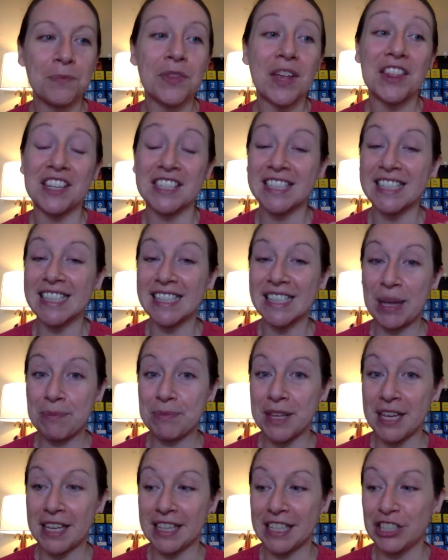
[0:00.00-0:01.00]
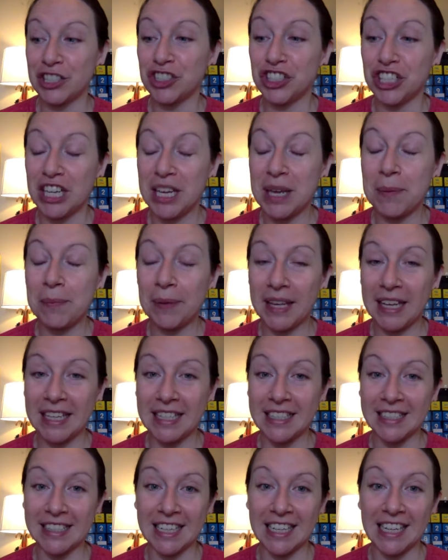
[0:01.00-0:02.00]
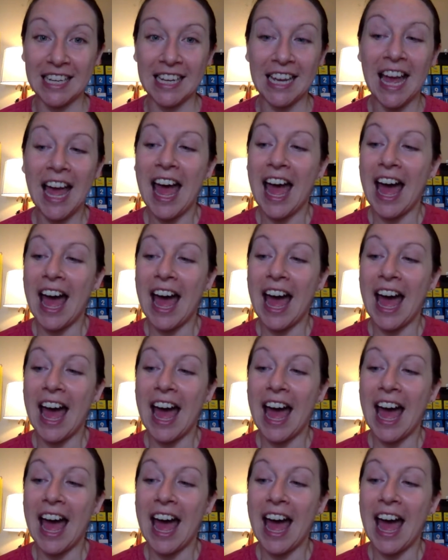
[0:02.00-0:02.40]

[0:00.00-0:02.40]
This is something that's cheap, easy.